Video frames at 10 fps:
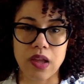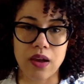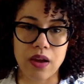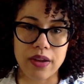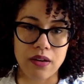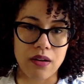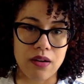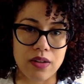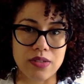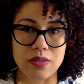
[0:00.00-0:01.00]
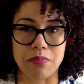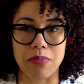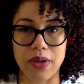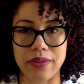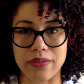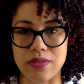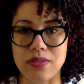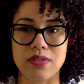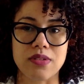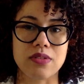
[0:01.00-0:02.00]
icons,
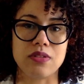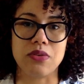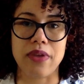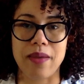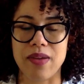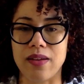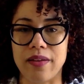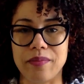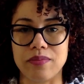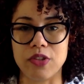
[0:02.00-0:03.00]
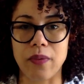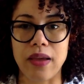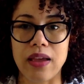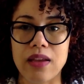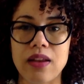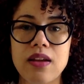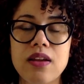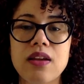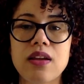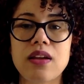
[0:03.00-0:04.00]
buttons, you name it, I'm doing it.
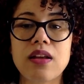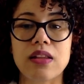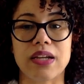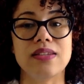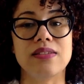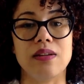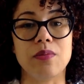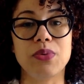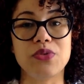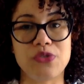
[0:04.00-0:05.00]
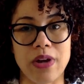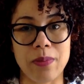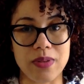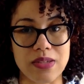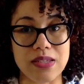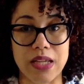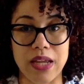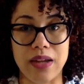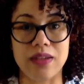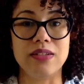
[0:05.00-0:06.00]
Like I said, I'm bootstrapping this
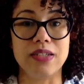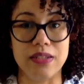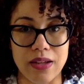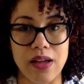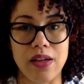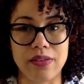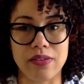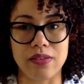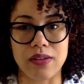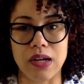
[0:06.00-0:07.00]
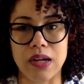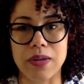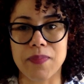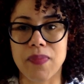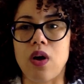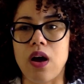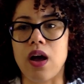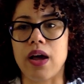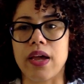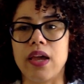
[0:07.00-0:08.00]
thing to death, all
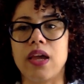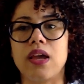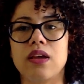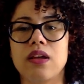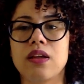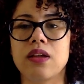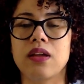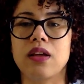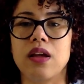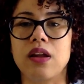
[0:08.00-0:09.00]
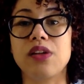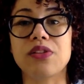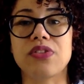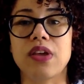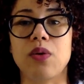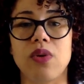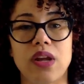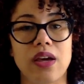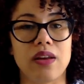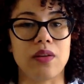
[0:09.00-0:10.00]
right? Another thing I
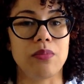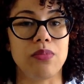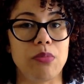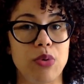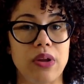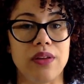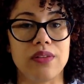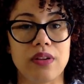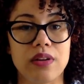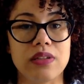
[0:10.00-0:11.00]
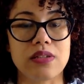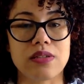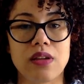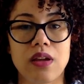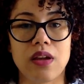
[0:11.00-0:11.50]
want to kind of put out there is,